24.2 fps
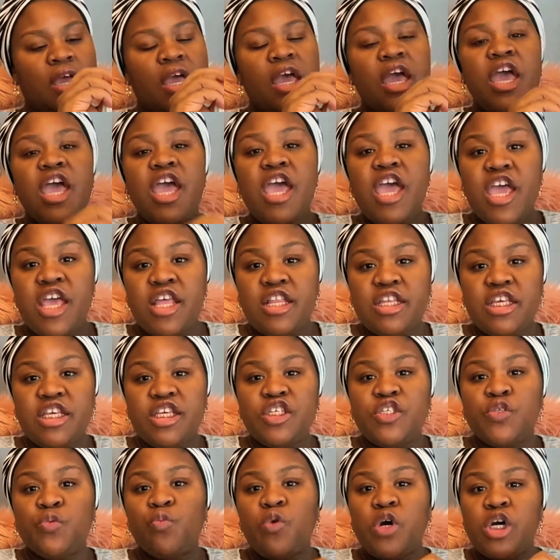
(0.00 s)
and
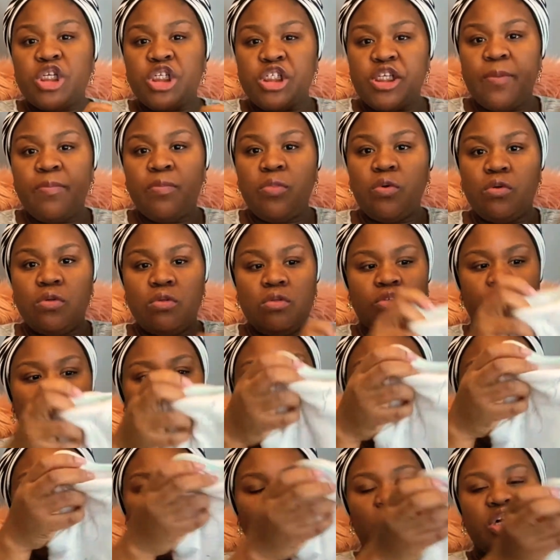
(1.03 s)
it's washable. You
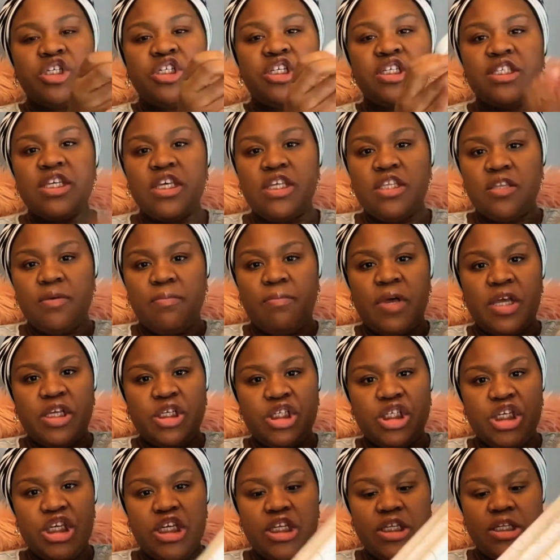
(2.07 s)
can wash it in the
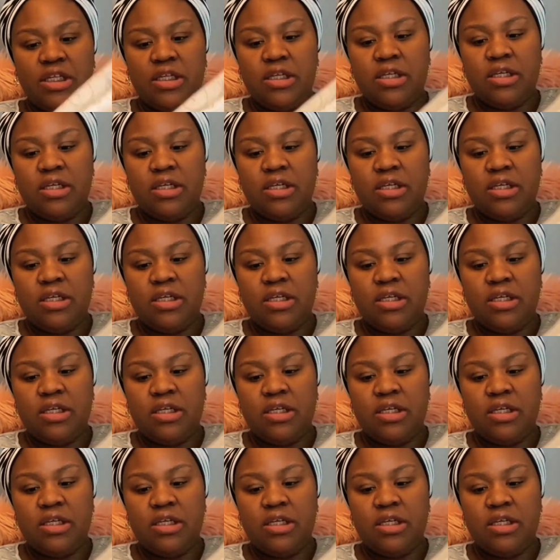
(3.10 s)
machine.